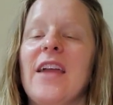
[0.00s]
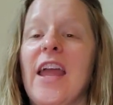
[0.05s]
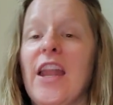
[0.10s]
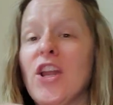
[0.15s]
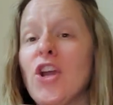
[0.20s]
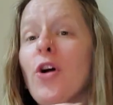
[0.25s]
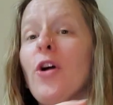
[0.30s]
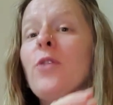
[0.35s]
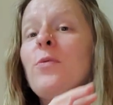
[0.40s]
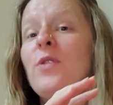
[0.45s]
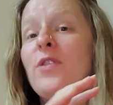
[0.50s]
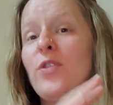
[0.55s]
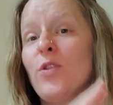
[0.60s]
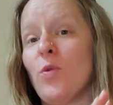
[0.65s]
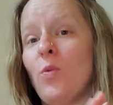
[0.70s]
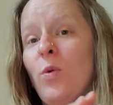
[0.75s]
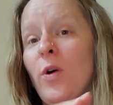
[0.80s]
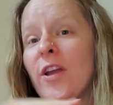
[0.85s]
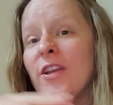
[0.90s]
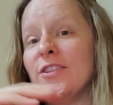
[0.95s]
going with the
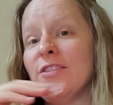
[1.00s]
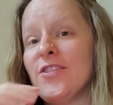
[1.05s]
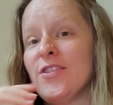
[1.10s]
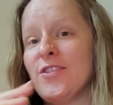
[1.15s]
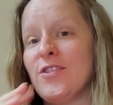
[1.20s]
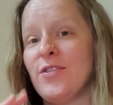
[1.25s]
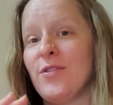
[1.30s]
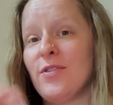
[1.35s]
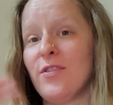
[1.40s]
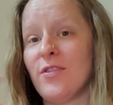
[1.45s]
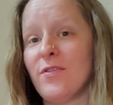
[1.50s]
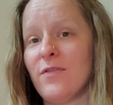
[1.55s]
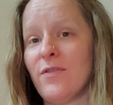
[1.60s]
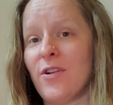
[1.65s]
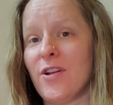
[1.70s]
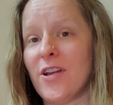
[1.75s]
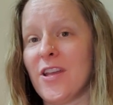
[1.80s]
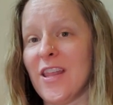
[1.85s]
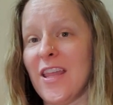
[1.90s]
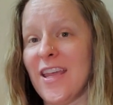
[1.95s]
1 to the 2 to the
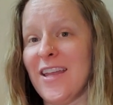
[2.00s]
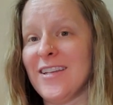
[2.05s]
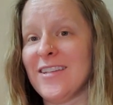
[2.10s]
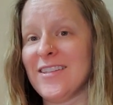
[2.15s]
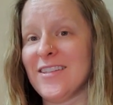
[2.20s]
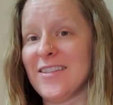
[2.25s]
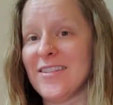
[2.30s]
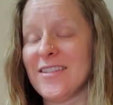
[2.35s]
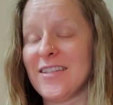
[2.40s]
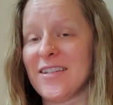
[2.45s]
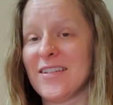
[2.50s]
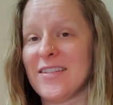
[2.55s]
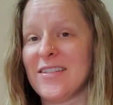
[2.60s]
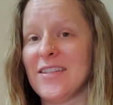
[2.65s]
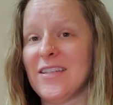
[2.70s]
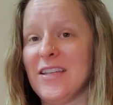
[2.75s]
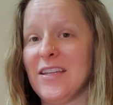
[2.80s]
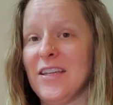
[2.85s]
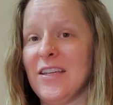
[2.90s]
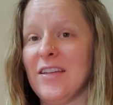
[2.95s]
4 to the 8 to the
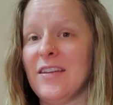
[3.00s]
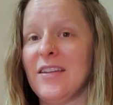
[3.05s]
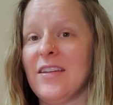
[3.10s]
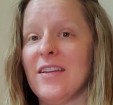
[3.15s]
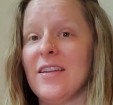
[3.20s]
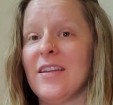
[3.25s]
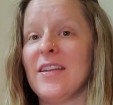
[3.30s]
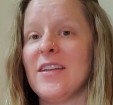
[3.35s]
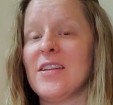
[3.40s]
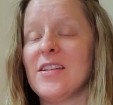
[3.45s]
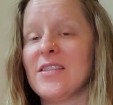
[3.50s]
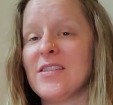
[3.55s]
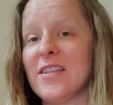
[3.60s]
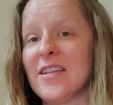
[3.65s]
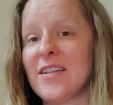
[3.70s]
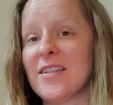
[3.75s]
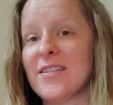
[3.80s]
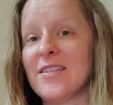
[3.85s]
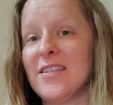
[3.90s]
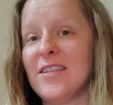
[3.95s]
16,
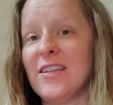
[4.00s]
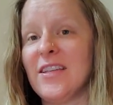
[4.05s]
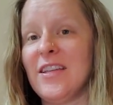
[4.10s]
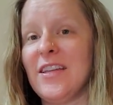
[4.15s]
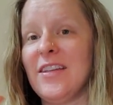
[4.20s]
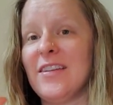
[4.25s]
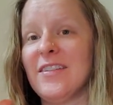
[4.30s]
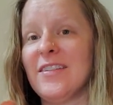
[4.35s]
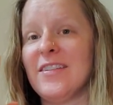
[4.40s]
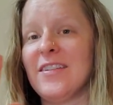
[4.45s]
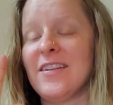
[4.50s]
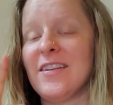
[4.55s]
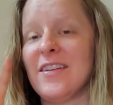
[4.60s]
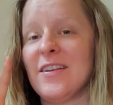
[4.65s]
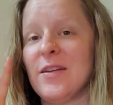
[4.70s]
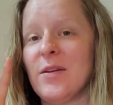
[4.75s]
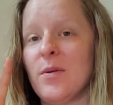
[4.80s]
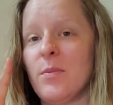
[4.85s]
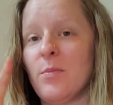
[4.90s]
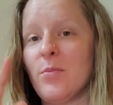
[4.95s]
16
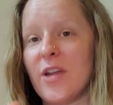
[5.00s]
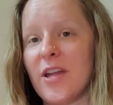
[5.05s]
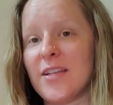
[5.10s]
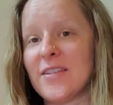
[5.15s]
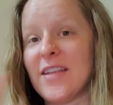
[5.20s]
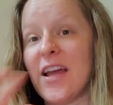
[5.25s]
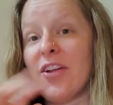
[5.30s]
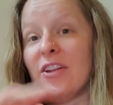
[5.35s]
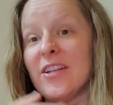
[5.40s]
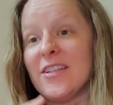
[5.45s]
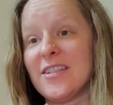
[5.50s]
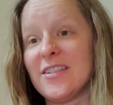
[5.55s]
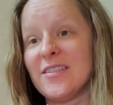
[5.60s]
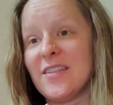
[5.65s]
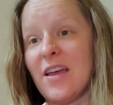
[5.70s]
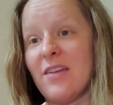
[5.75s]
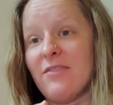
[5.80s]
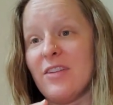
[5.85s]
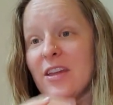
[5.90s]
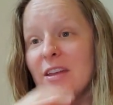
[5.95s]
breaks down into
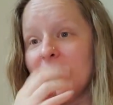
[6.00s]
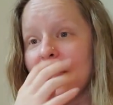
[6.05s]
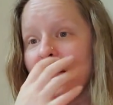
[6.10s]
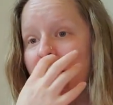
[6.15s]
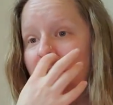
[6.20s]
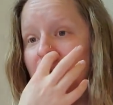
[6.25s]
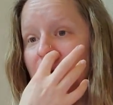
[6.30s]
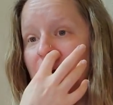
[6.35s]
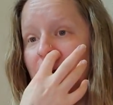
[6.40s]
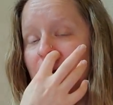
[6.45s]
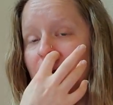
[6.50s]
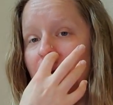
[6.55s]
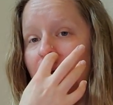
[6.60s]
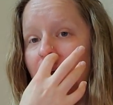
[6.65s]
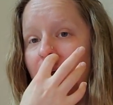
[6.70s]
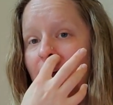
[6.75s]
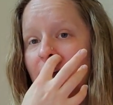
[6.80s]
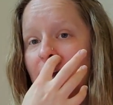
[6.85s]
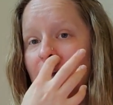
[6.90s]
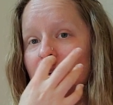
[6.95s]
7.
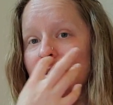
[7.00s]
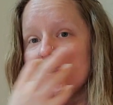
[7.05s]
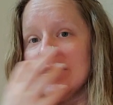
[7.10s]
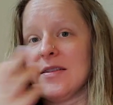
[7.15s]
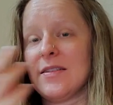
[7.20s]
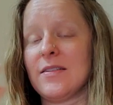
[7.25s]
And